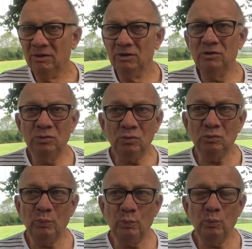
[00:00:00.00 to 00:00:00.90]

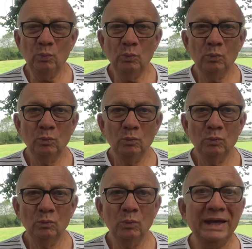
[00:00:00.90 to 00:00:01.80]
you
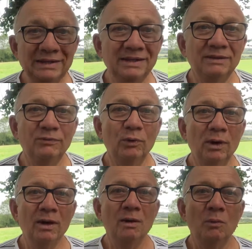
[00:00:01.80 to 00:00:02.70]
waiting for
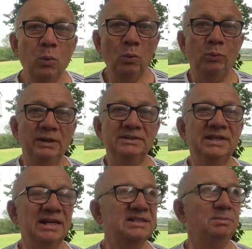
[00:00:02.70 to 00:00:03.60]
when is
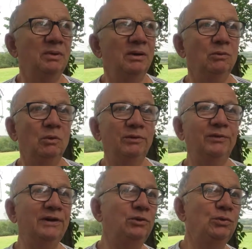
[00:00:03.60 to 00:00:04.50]
next. Oh, if
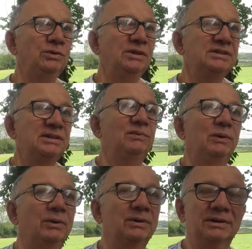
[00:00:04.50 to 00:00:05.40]
I do this it will
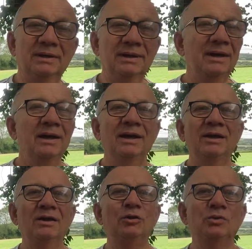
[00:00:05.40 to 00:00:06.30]
hurt.
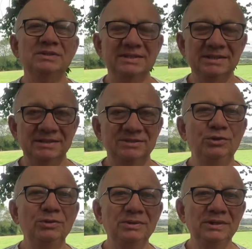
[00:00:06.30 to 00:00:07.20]
Nonsense.
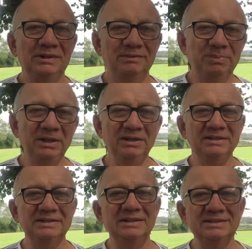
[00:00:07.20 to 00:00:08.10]
Do it,
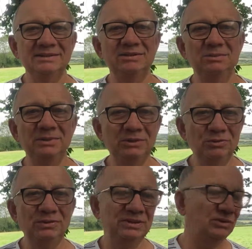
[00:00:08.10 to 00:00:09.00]
please listen to me.
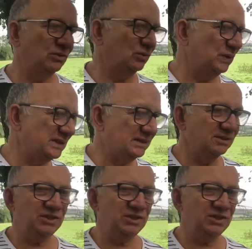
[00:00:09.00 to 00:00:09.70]
Do it. Twist